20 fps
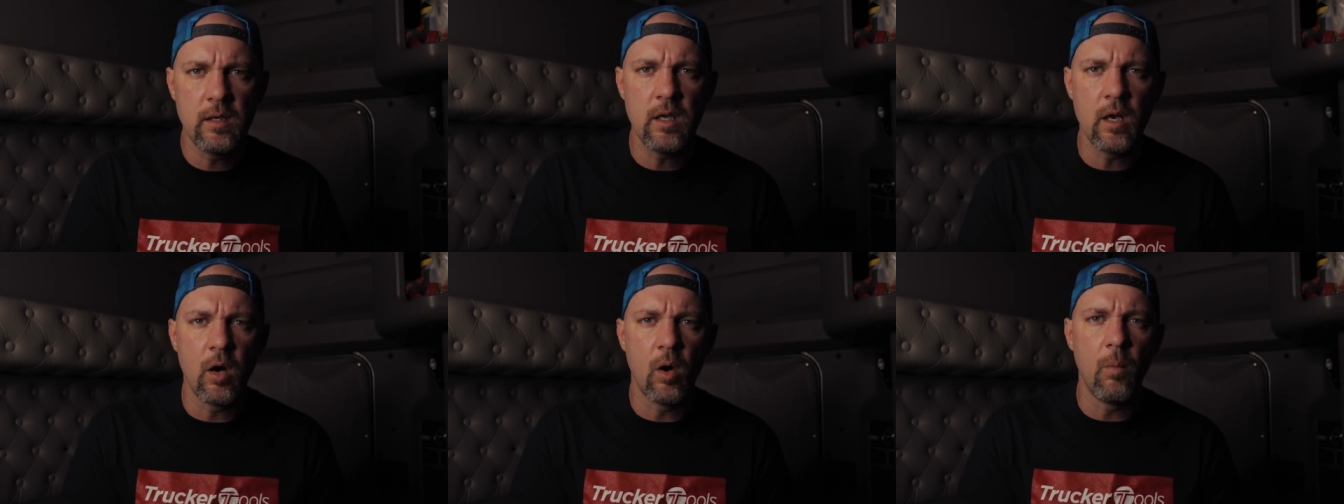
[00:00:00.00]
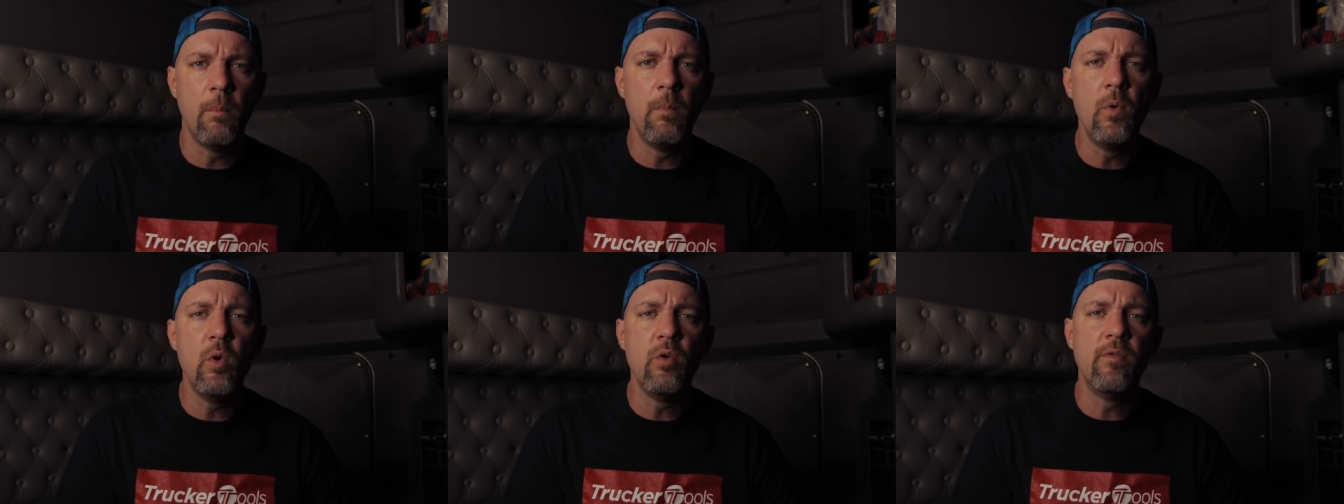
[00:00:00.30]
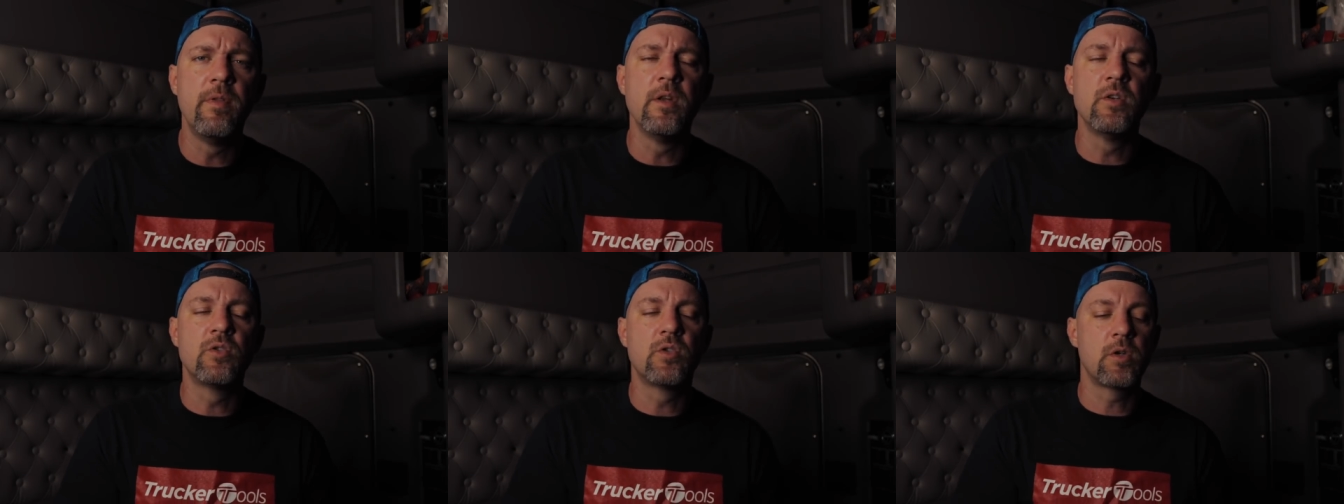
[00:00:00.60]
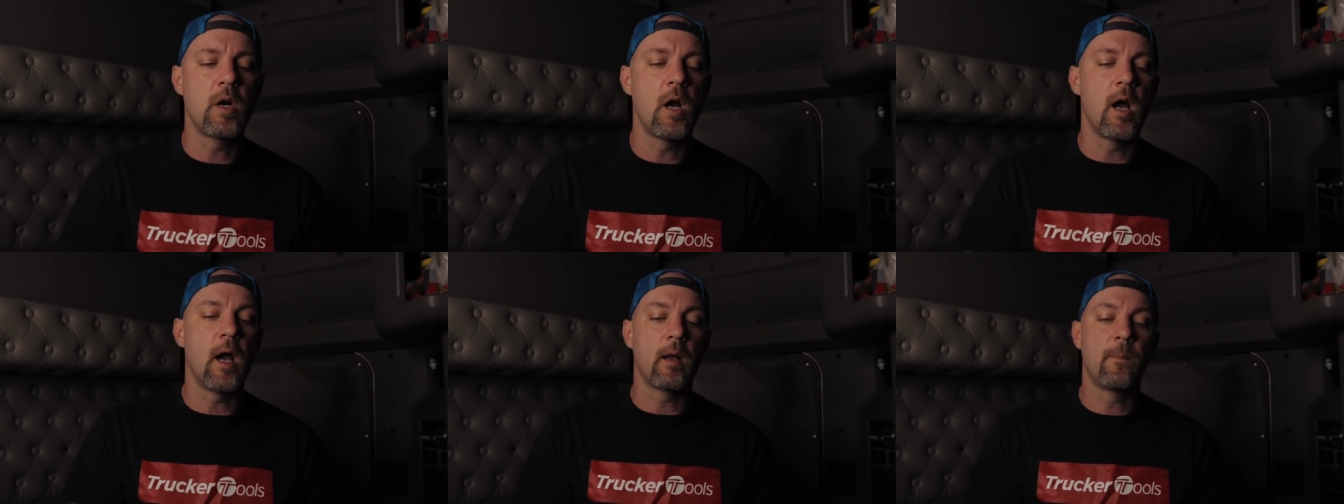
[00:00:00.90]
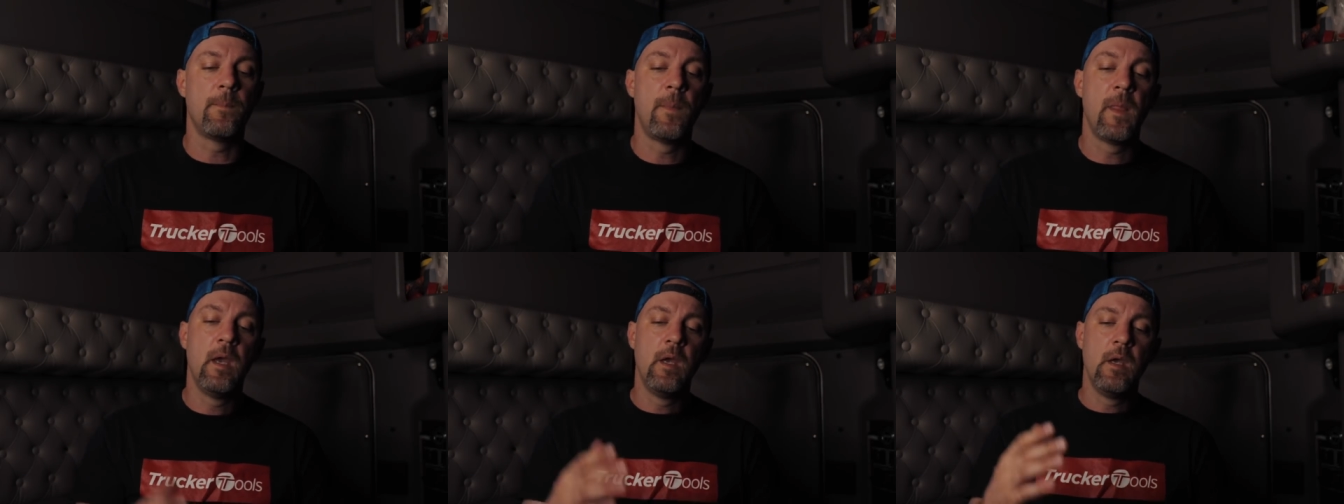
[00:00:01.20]
you know, move the truck.
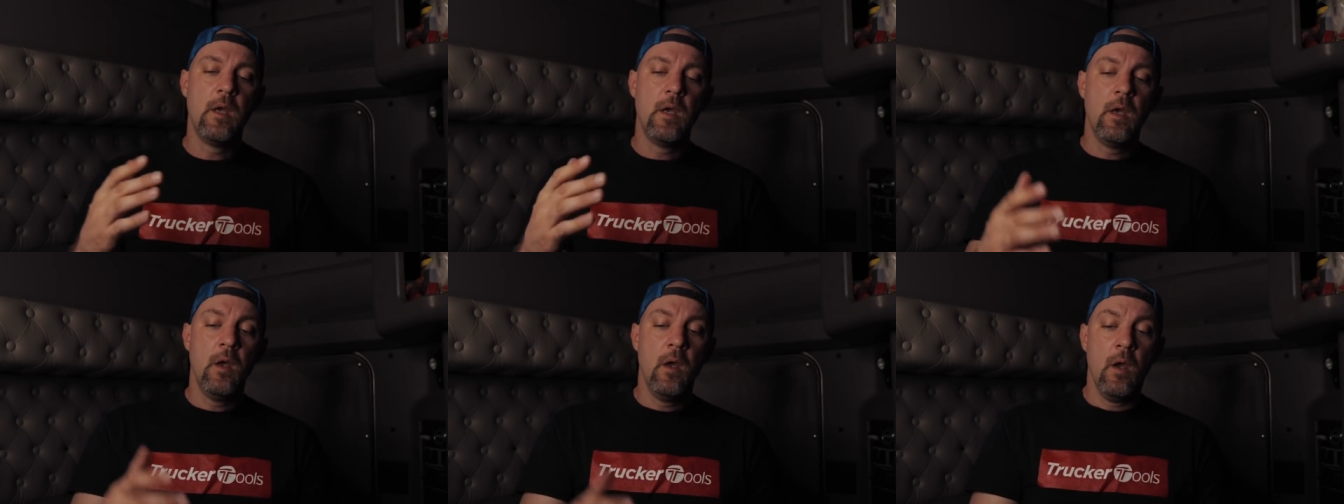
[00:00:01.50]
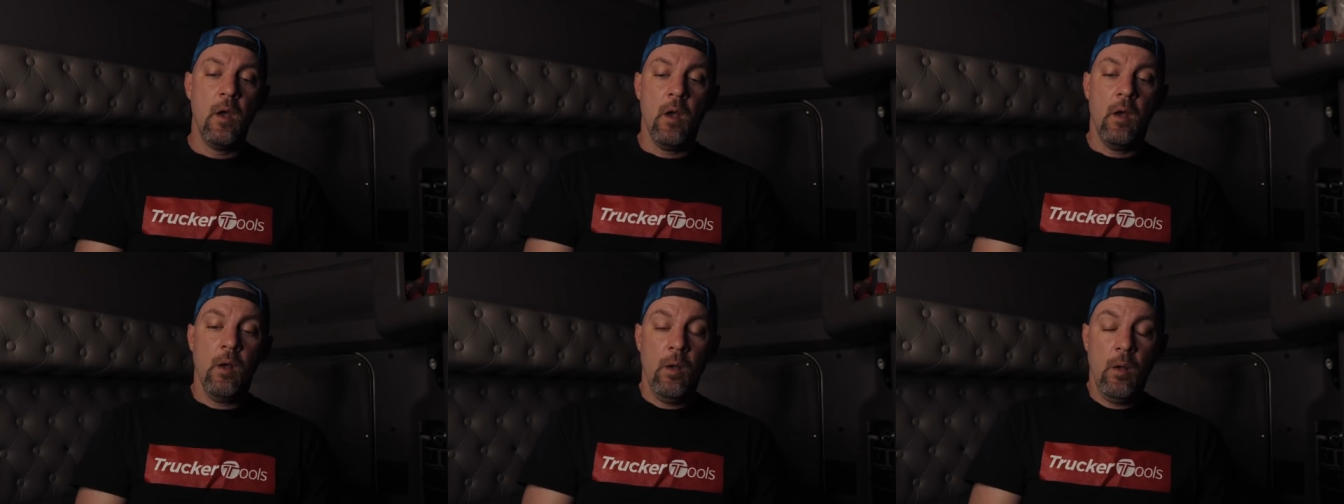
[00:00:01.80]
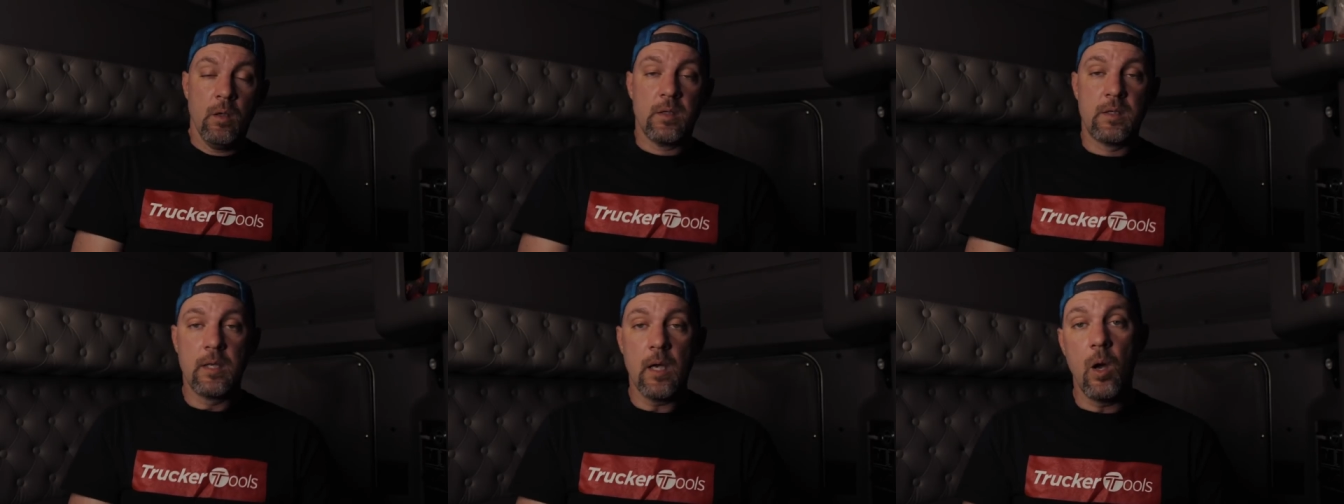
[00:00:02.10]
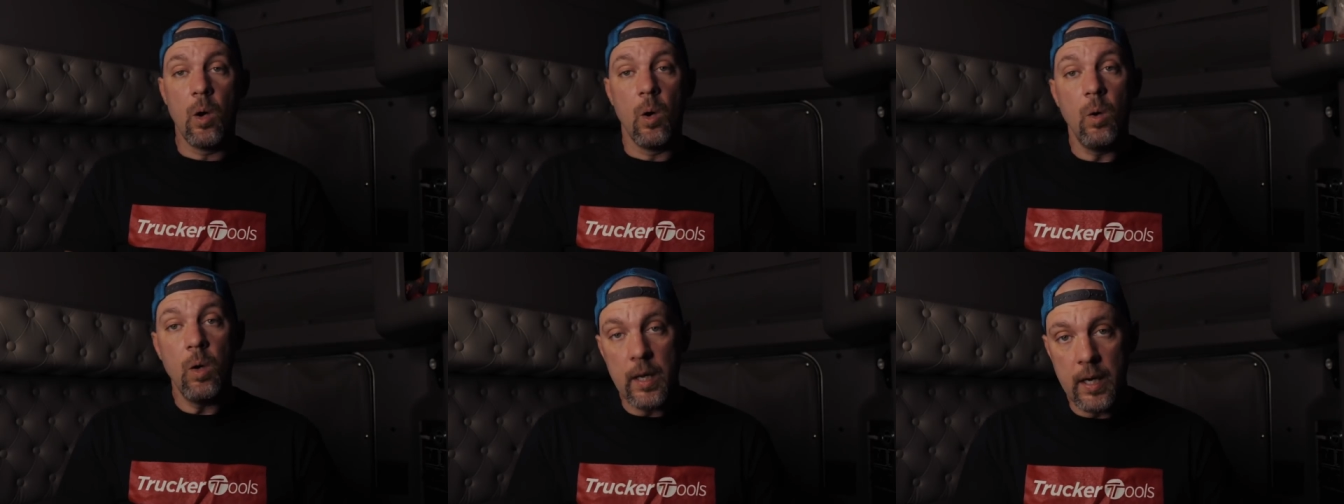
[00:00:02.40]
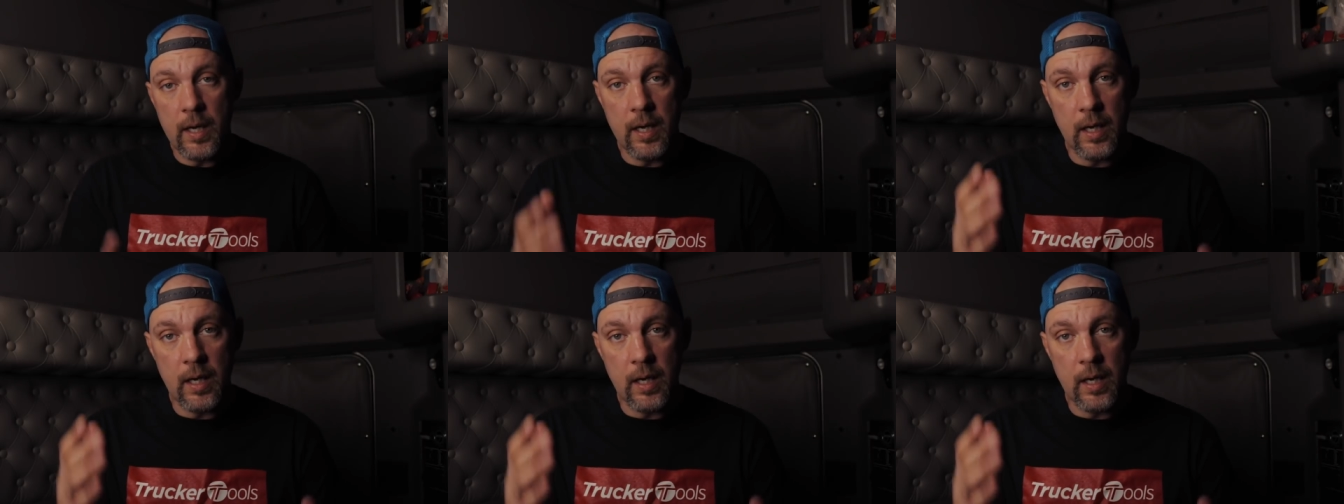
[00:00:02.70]
So,